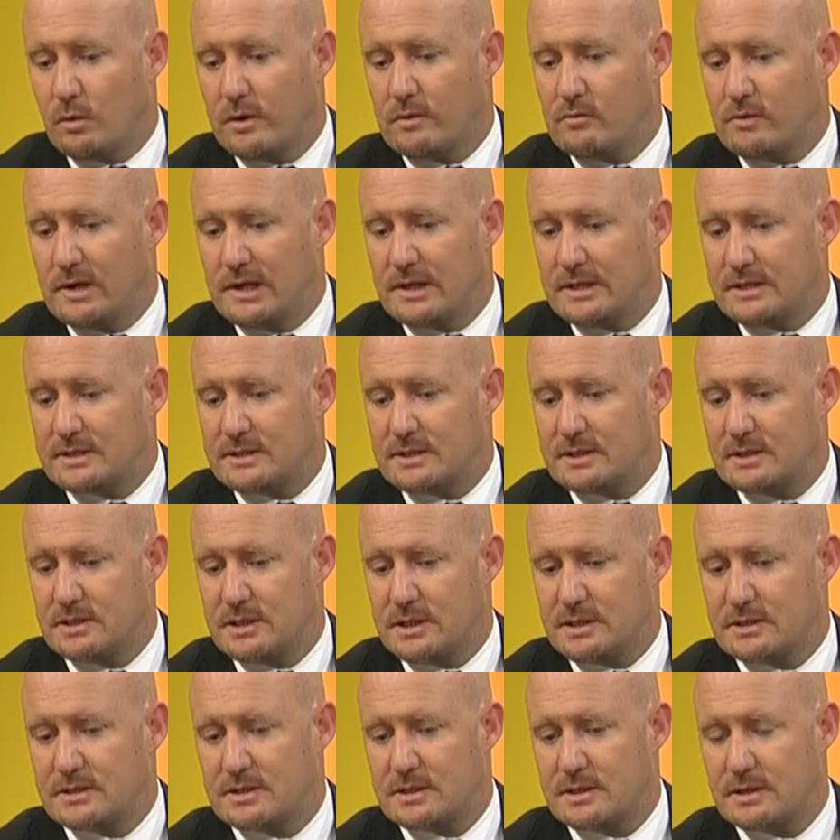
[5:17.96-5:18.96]
we really
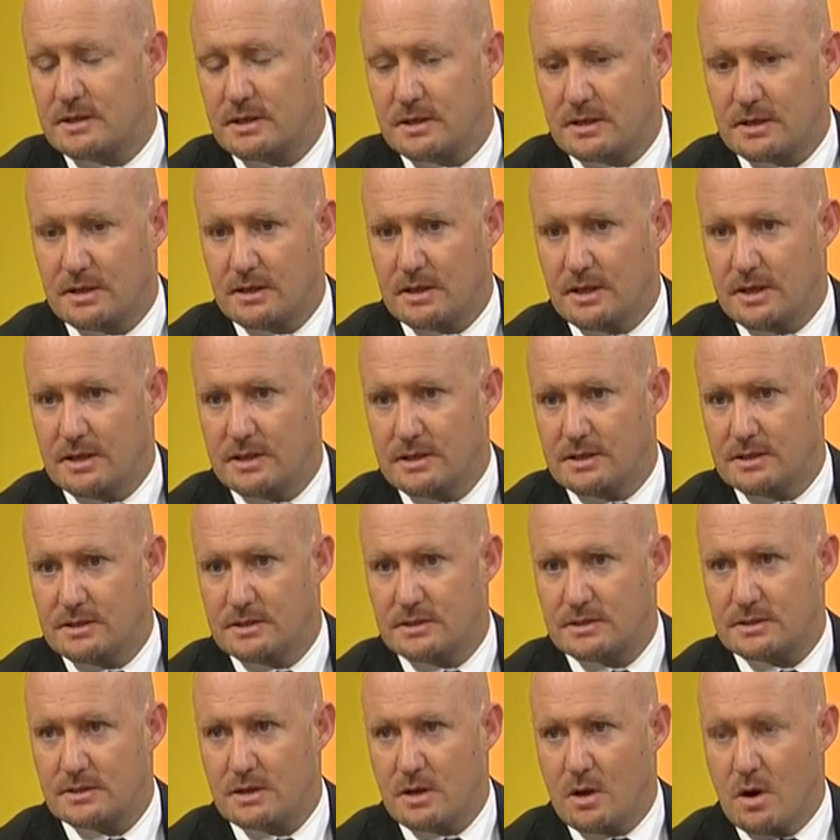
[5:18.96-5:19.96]
suggest
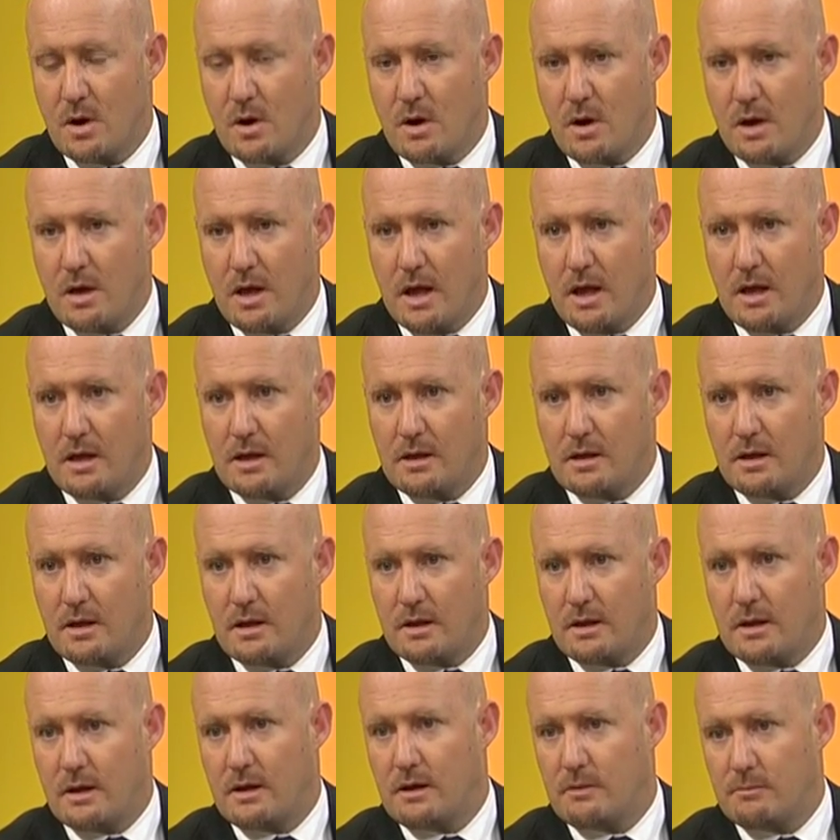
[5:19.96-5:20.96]
is
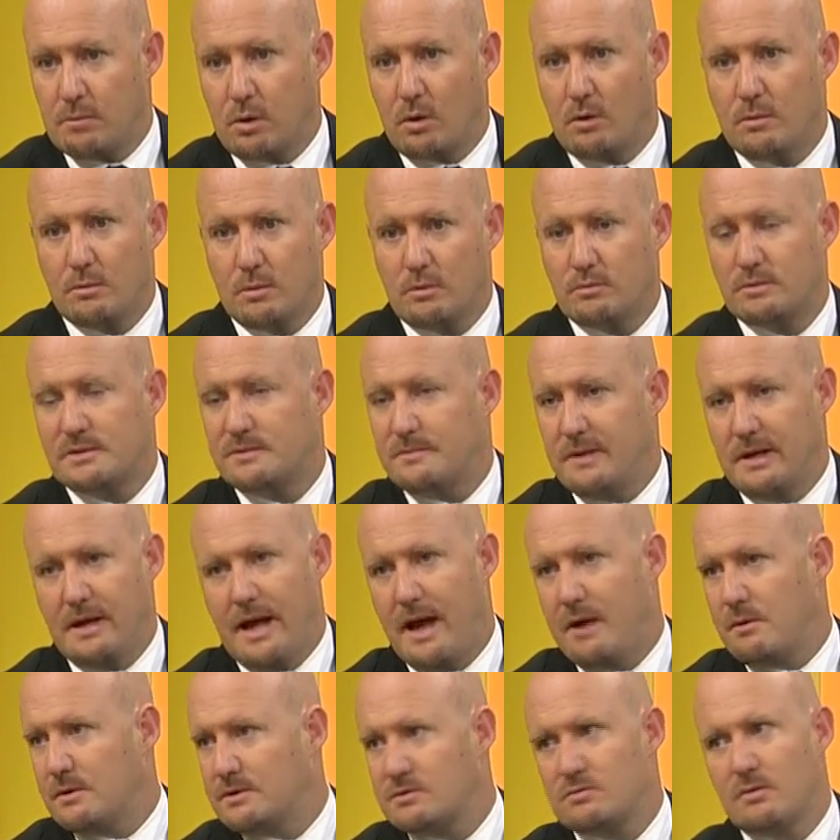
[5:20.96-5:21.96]
an employer will spend
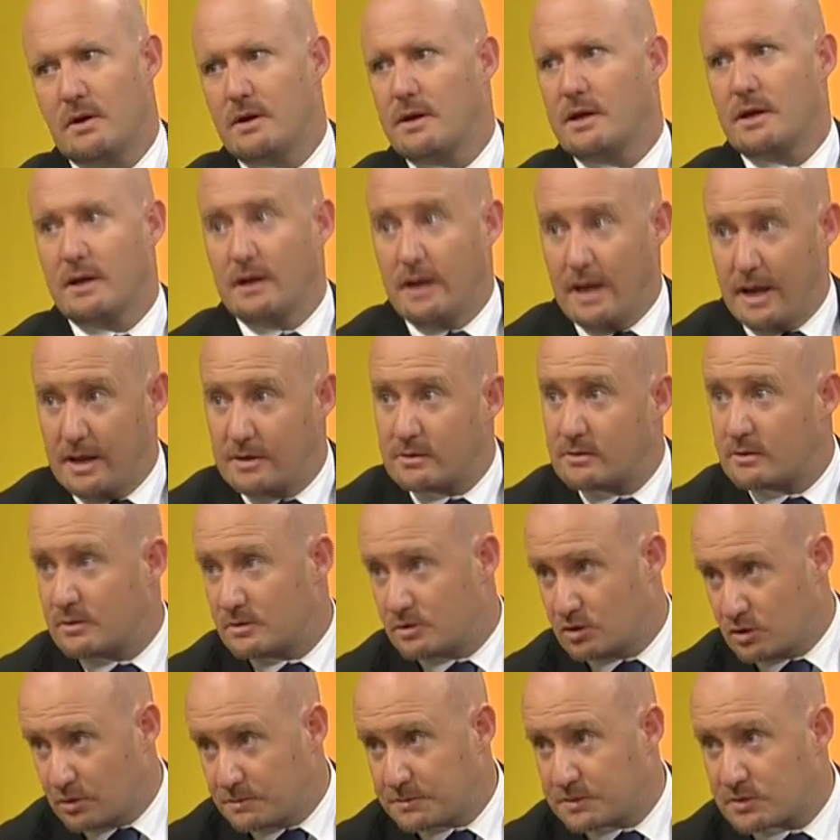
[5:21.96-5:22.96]
hours writing an ad and a
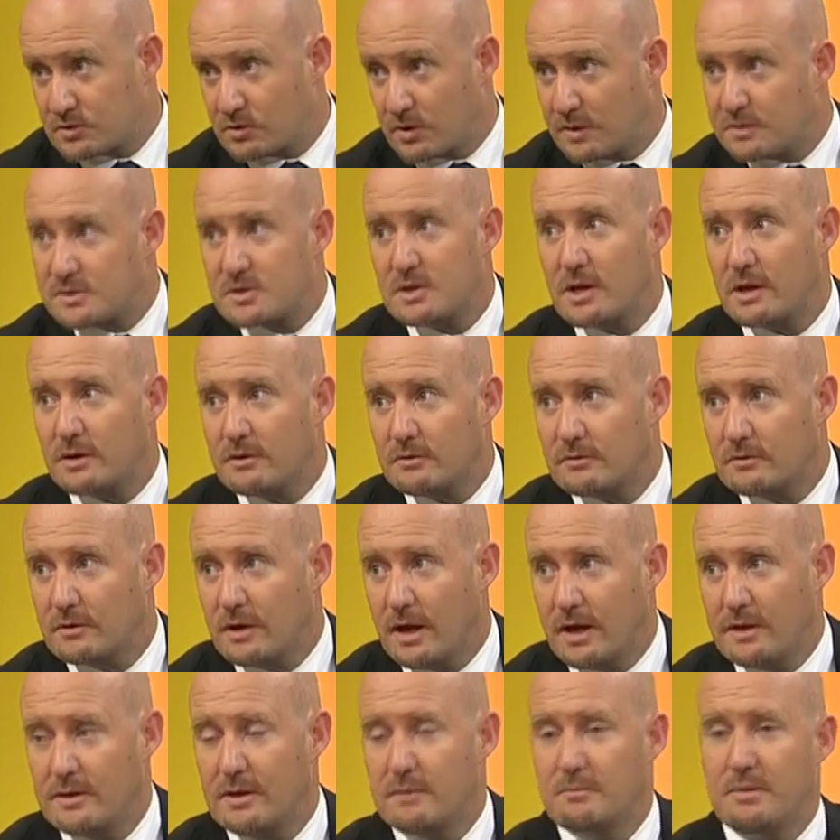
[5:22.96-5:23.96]
job description,
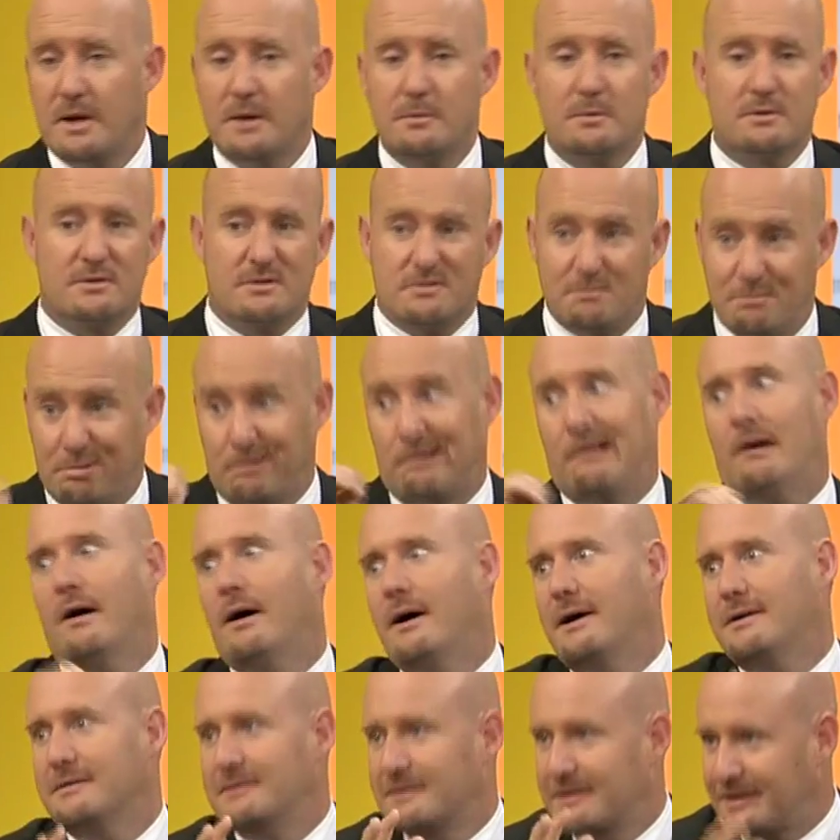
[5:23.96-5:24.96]
and then people just
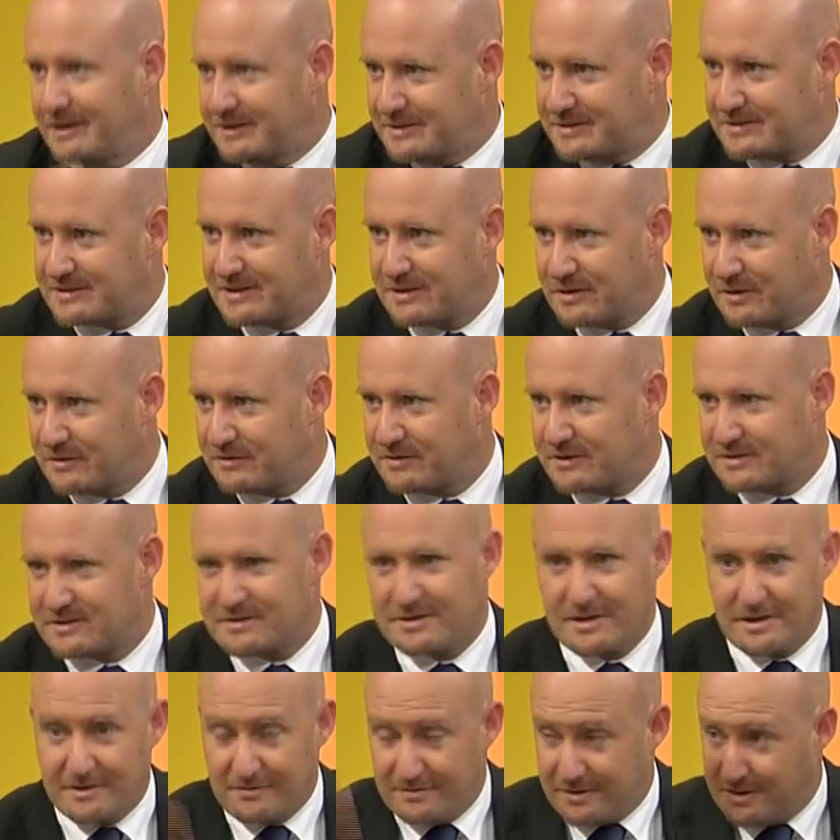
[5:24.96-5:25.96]
blindly send off their
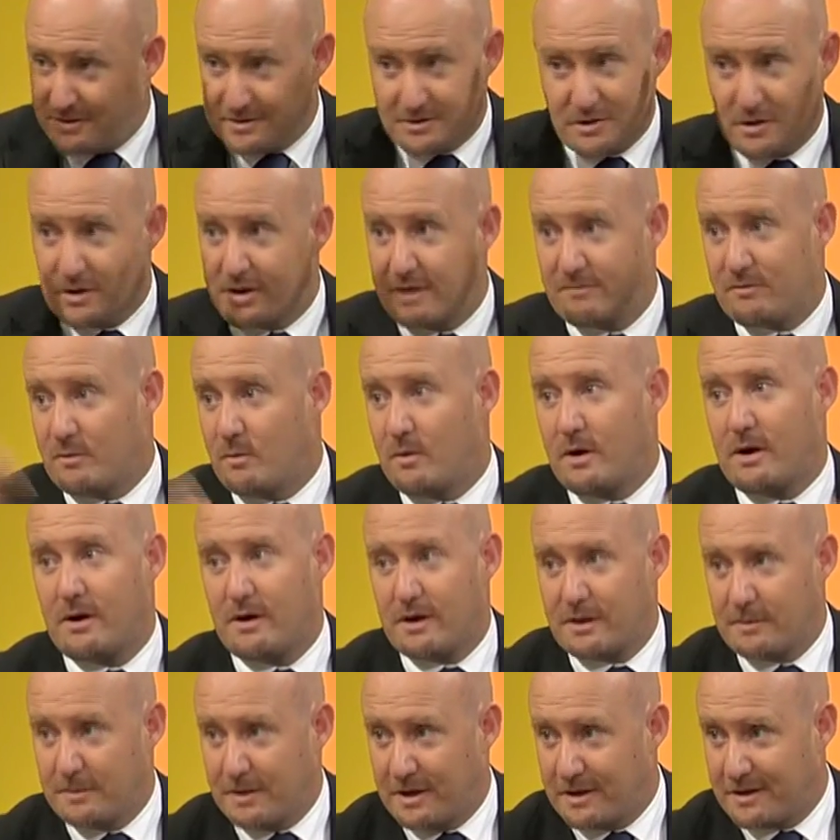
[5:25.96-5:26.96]
CV, not even
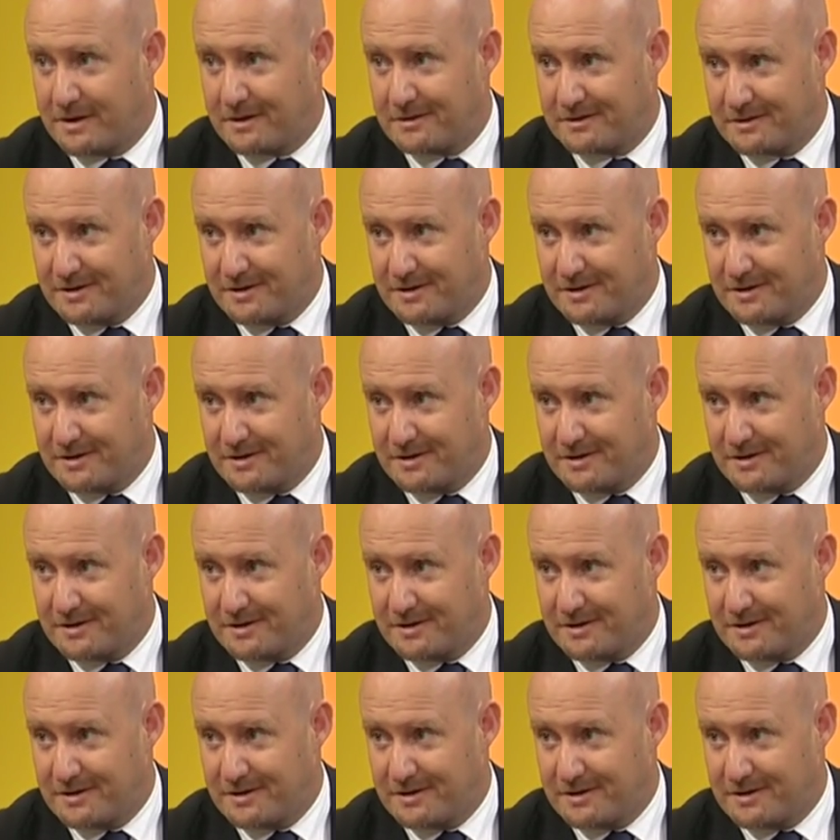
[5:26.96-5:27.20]
worrying about it.